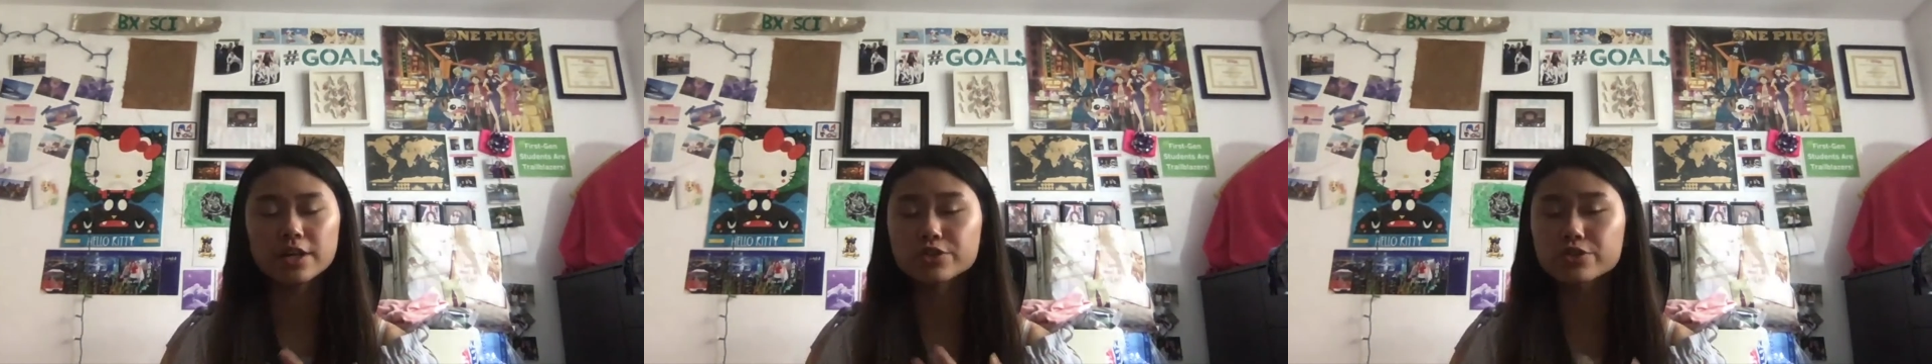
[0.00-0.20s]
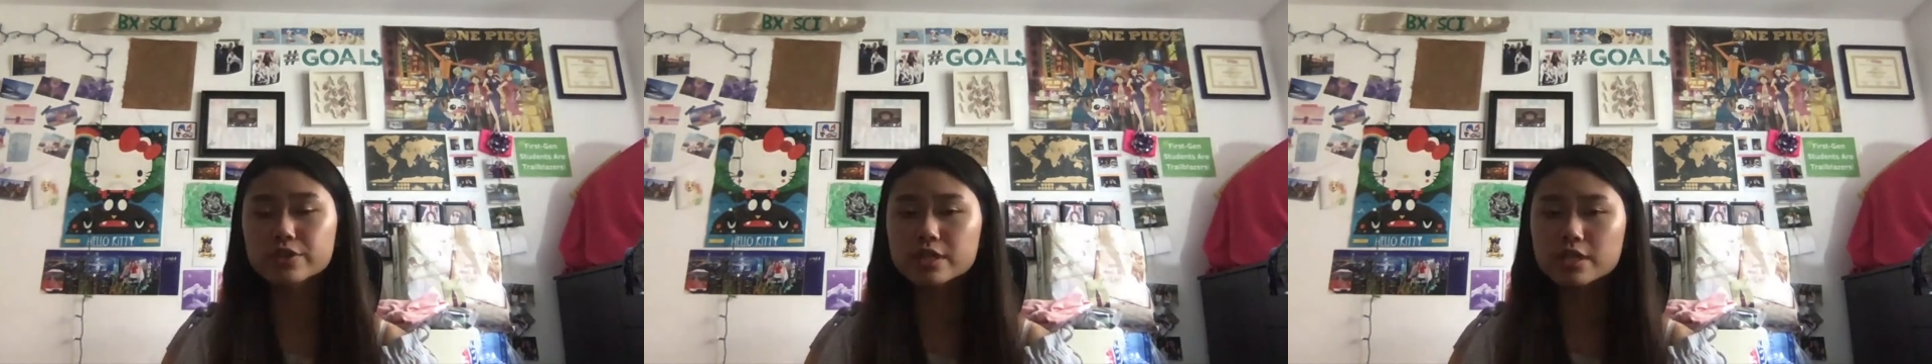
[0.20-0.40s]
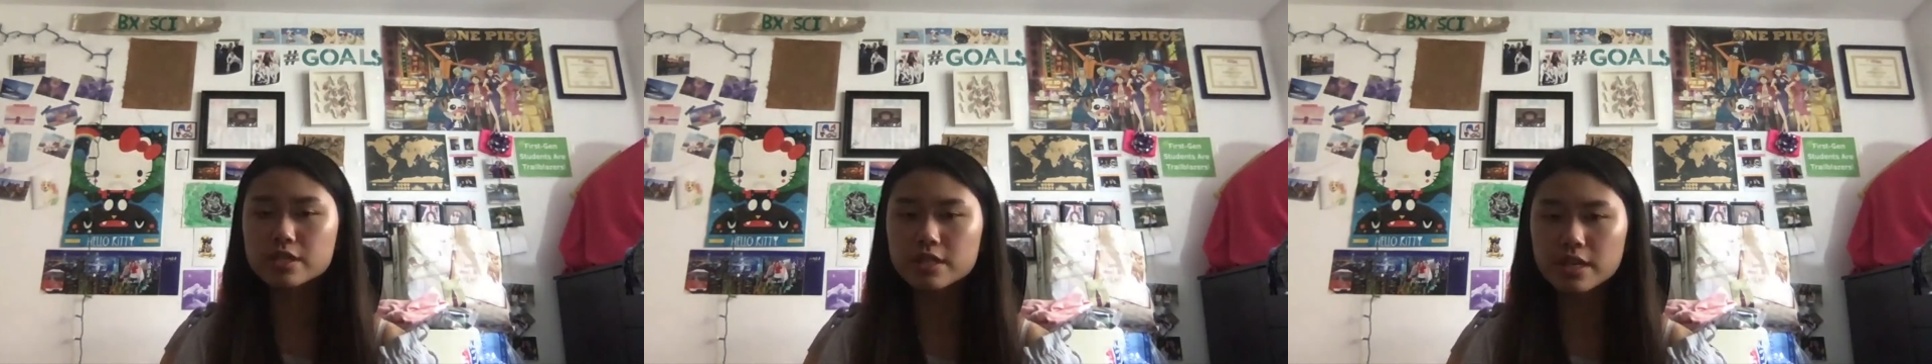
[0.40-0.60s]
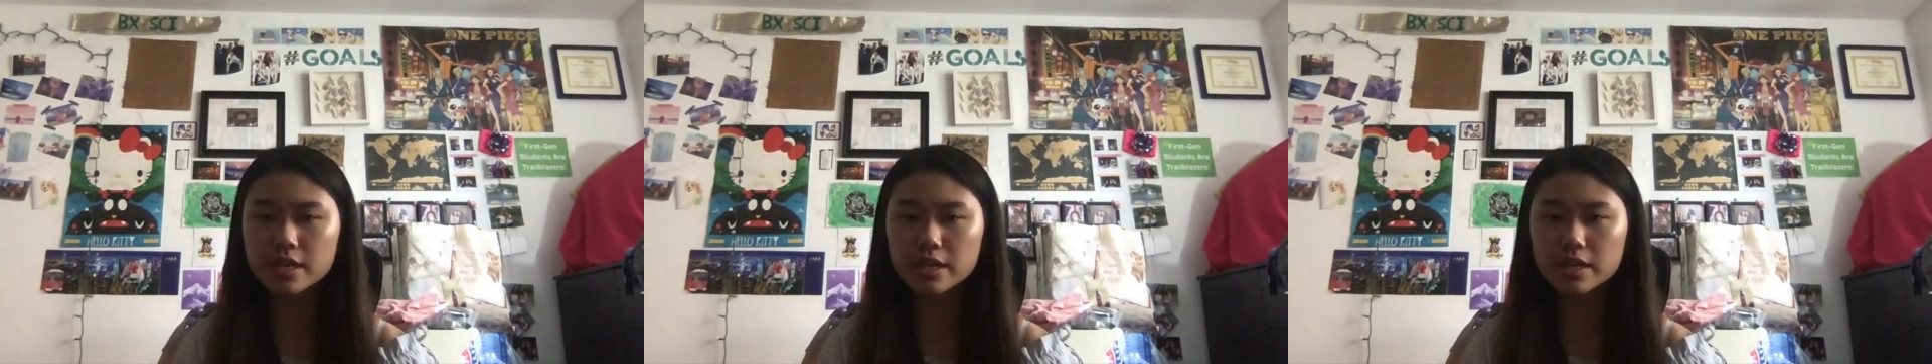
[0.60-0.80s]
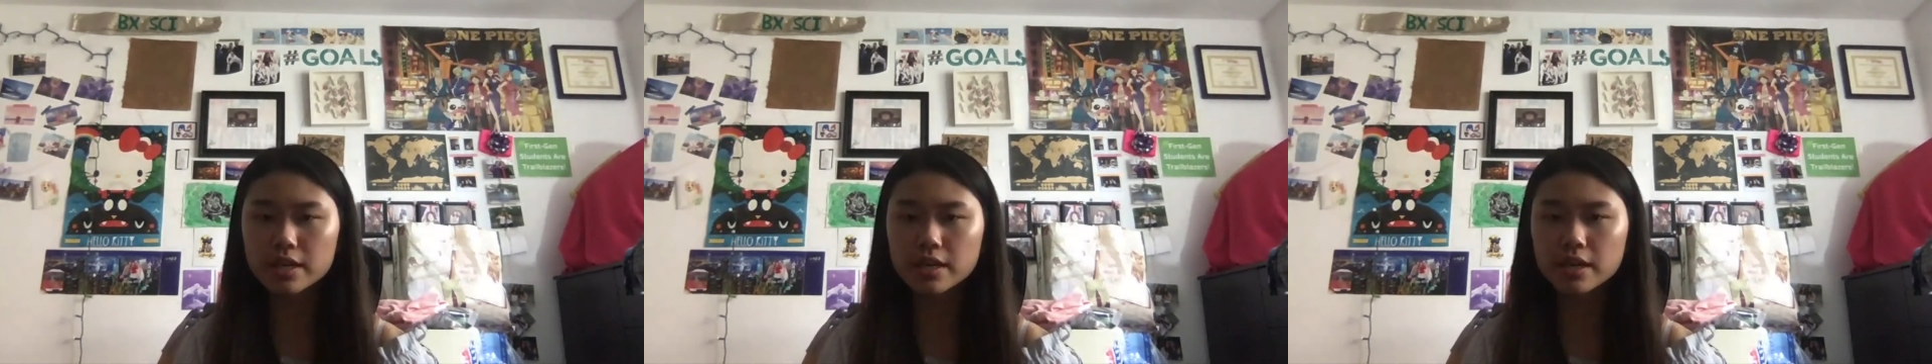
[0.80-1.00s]

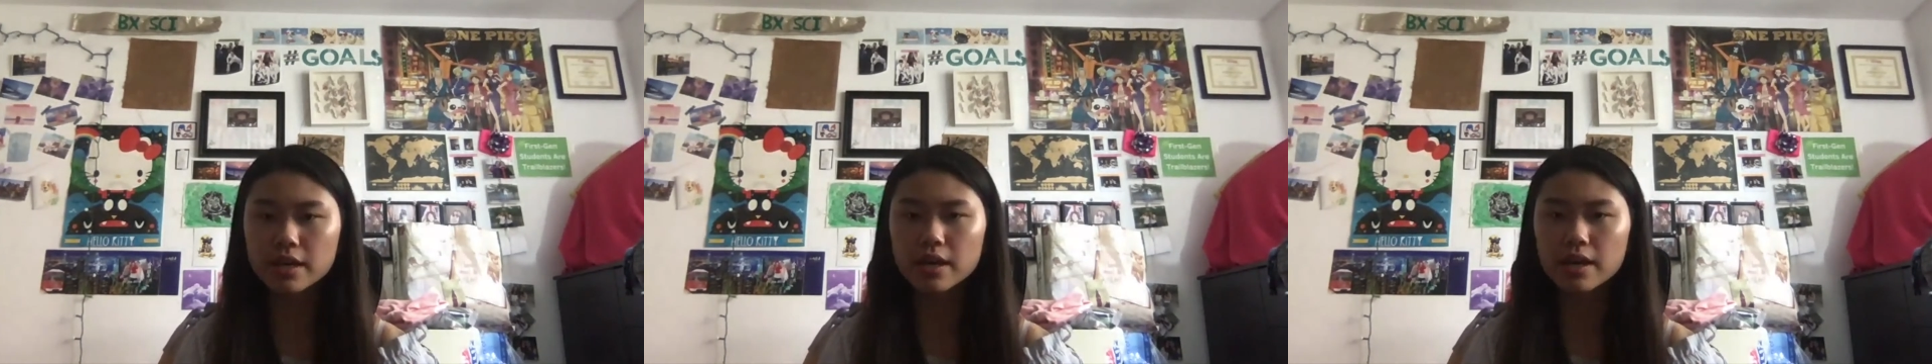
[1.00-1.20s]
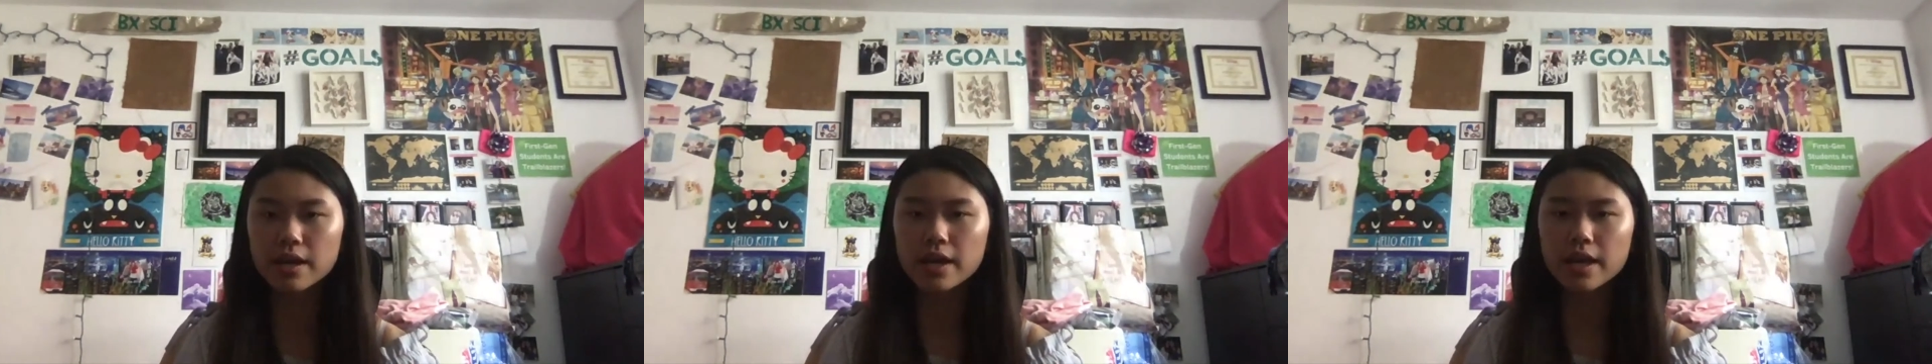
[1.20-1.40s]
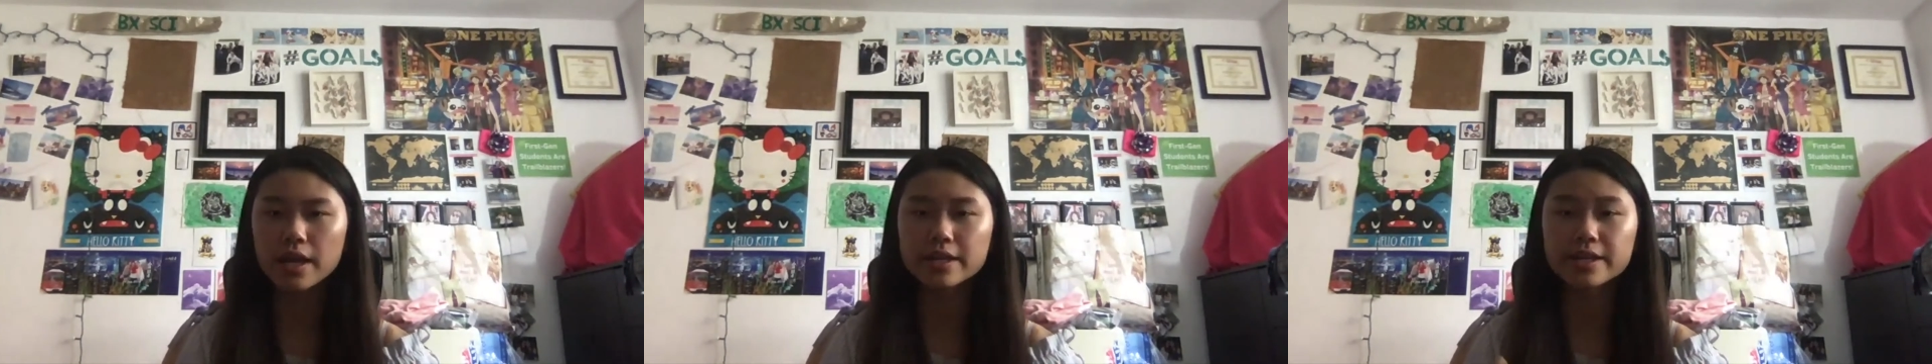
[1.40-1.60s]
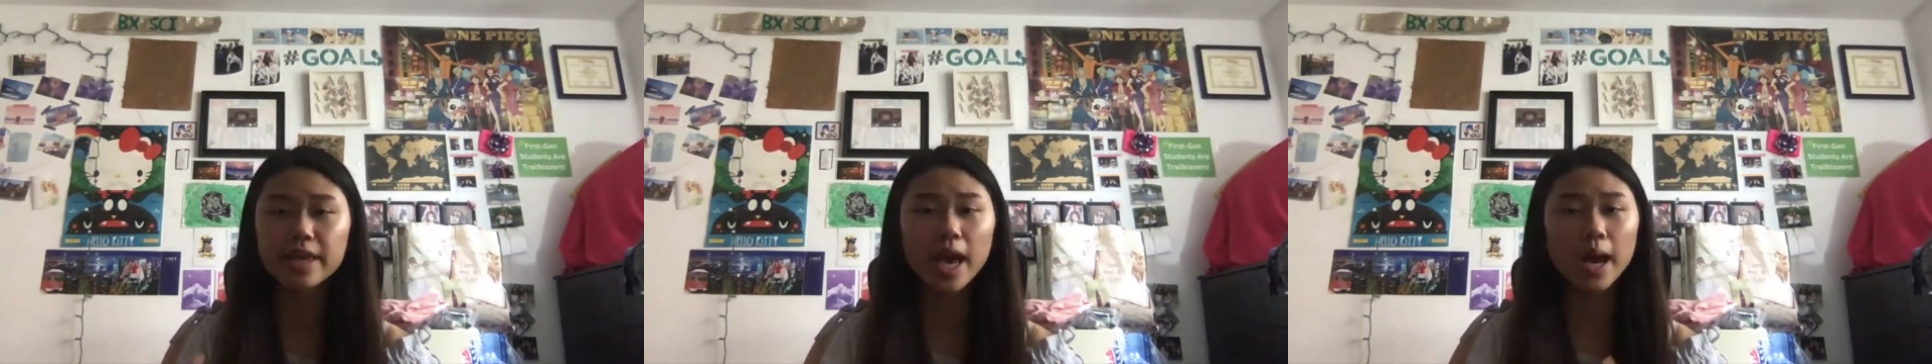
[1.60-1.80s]
interesting and